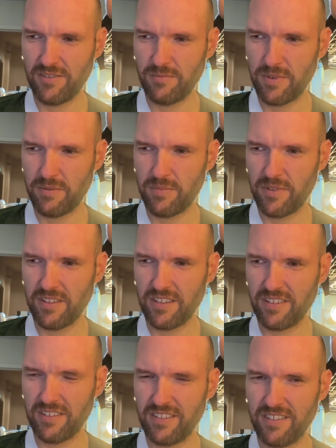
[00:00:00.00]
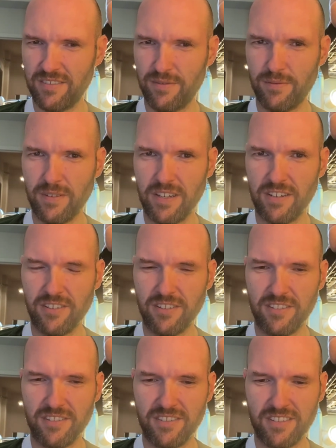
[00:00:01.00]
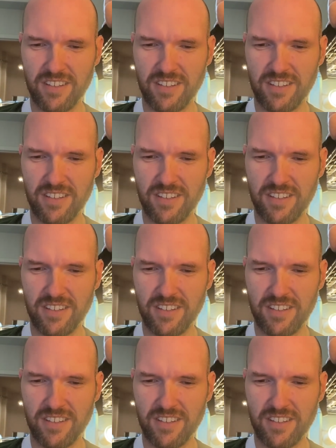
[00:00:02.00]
might be like a final,